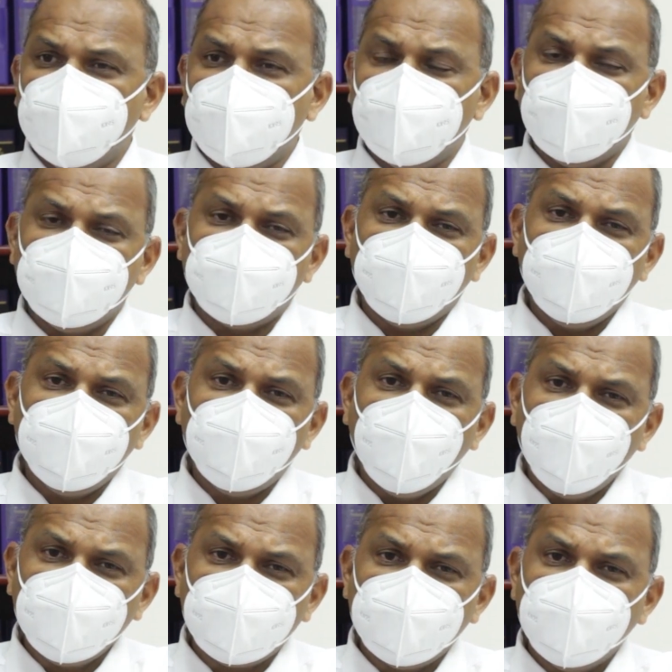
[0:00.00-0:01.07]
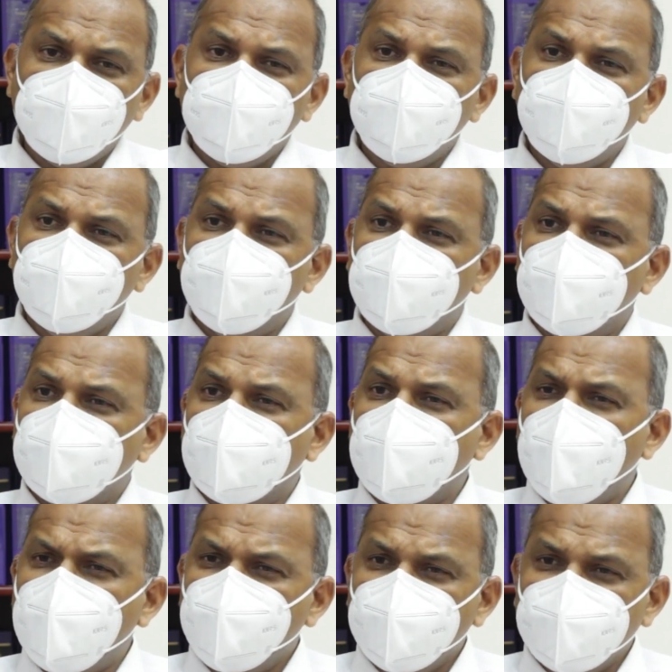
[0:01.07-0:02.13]
because we don't know who are the
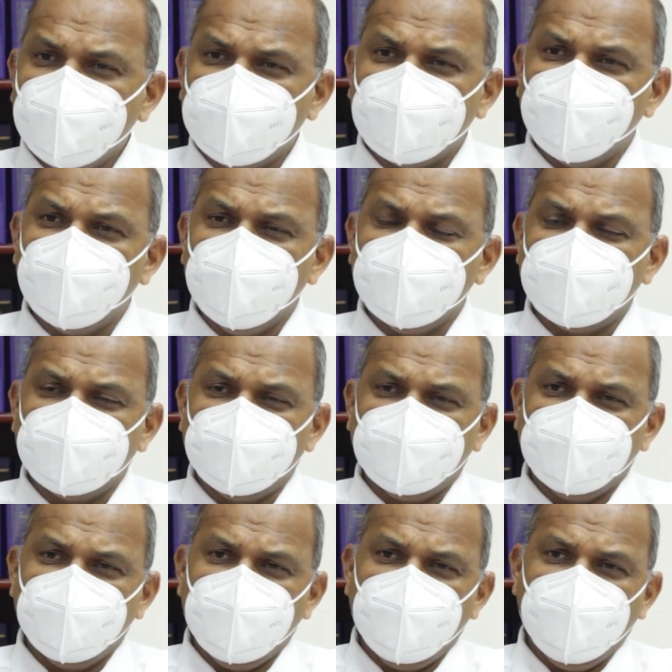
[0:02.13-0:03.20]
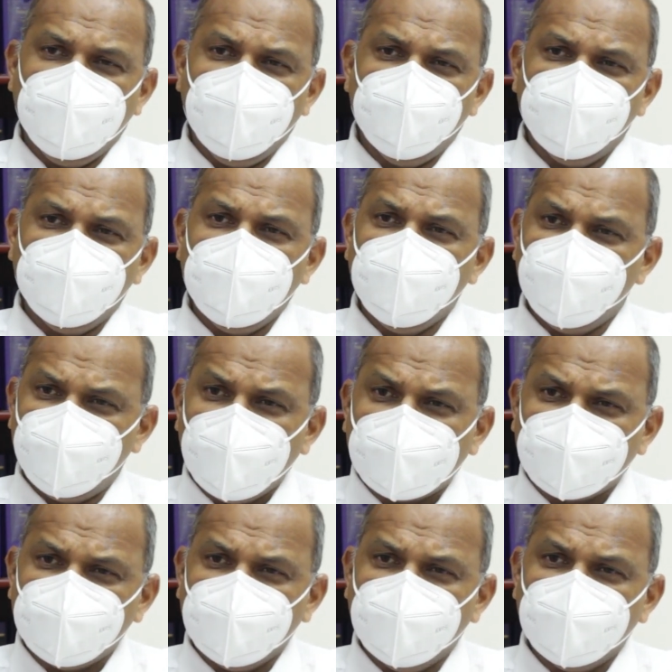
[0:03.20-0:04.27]
carriers of this
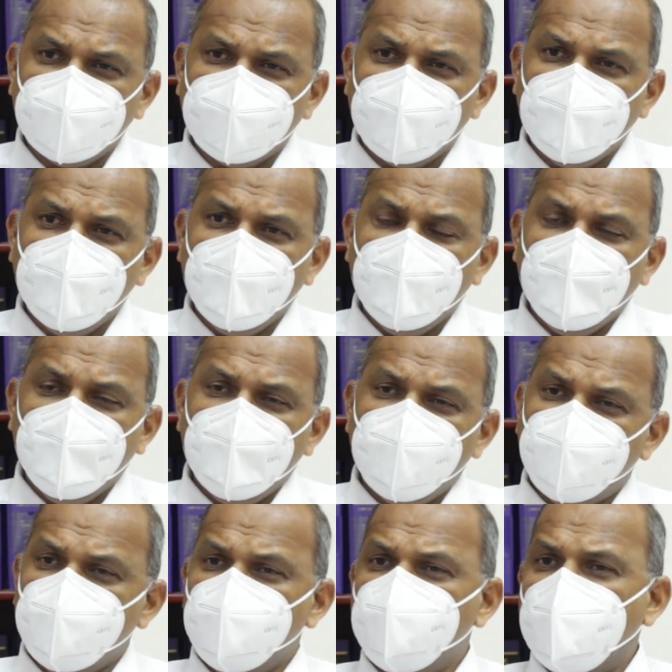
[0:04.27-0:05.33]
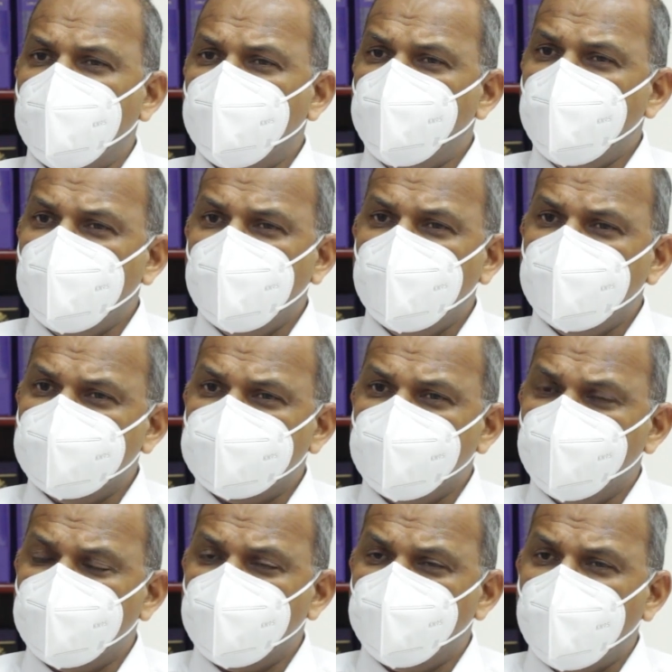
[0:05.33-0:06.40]
infection, who might be
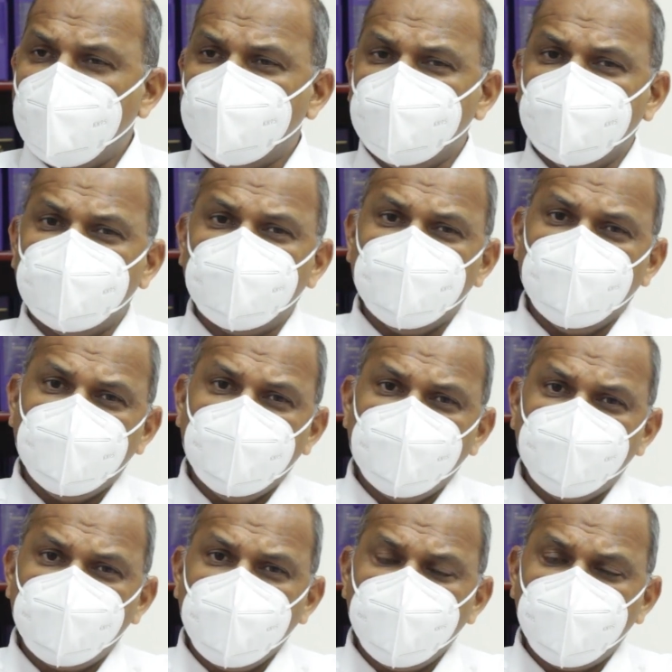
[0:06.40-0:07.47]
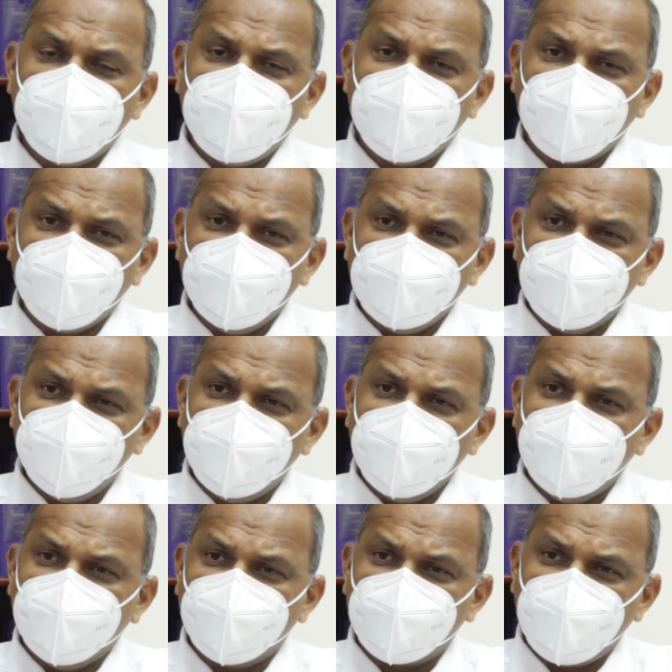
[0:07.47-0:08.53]
asymptomatic. So if people are going to
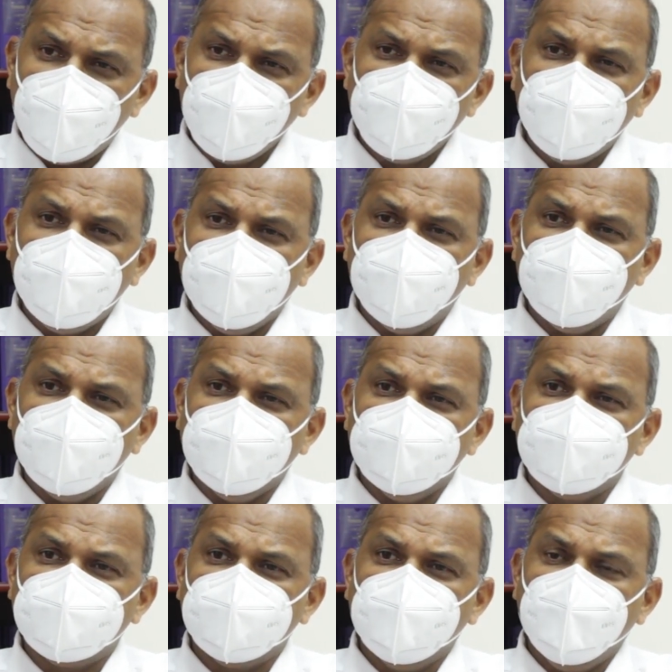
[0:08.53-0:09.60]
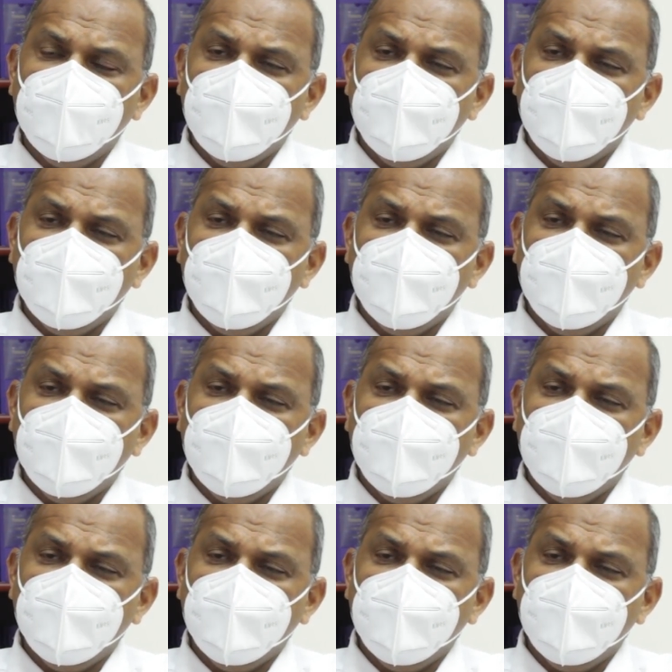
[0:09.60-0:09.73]
be in crowded areas,